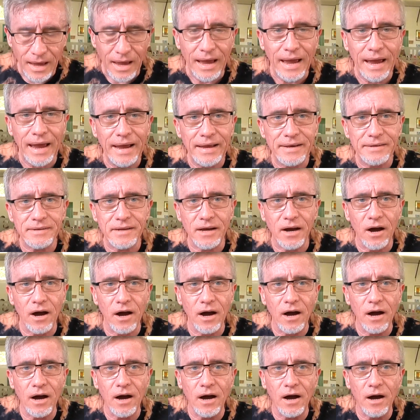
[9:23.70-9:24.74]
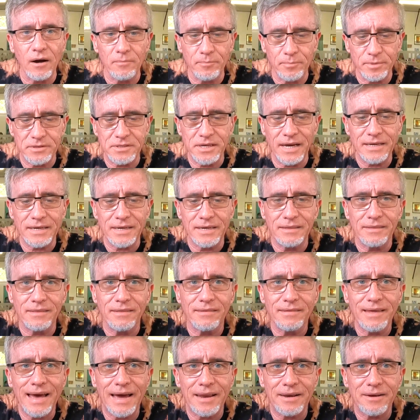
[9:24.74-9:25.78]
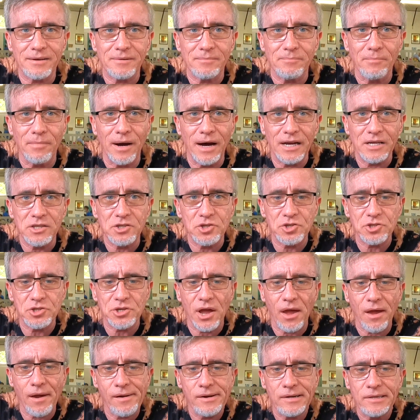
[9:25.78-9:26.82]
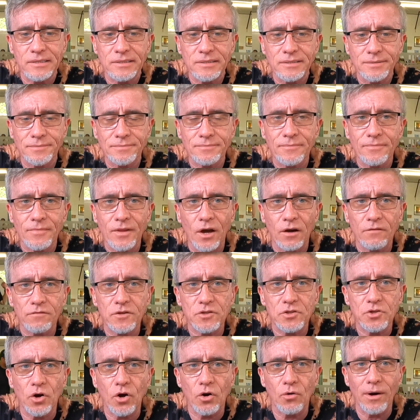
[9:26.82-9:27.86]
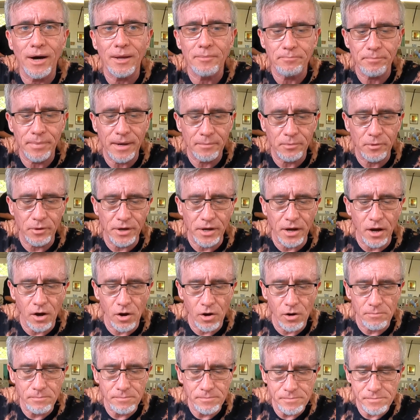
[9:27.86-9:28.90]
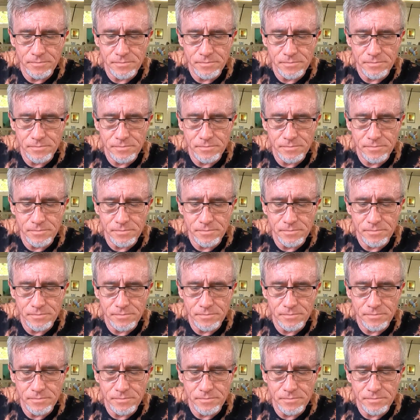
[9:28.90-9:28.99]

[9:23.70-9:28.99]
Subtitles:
And I'll be taking that much of the Tokwa'T Baboy home.